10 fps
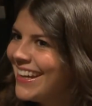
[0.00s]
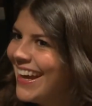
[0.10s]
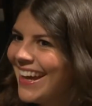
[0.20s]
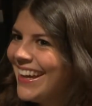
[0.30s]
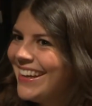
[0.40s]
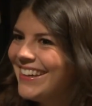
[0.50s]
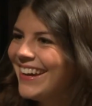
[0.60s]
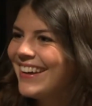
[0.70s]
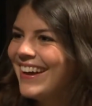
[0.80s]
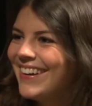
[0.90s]
and
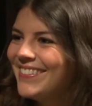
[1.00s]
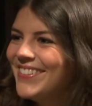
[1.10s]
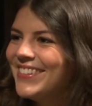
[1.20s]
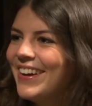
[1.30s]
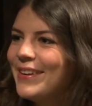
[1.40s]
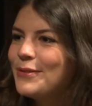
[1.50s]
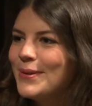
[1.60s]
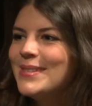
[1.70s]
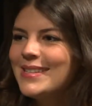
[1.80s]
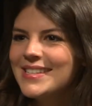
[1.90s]
um, a lot of
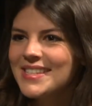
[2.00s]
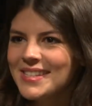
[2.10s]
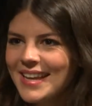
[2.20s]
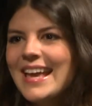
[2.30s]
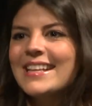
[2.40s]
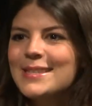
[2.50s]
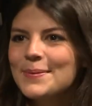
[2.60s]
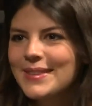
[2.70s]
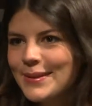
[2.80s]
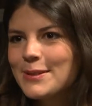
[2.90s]
Quincy's hits
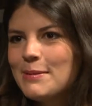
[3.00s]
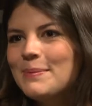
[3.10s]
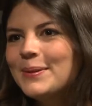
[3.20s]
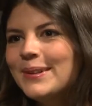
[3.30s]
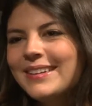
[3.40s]
with those people.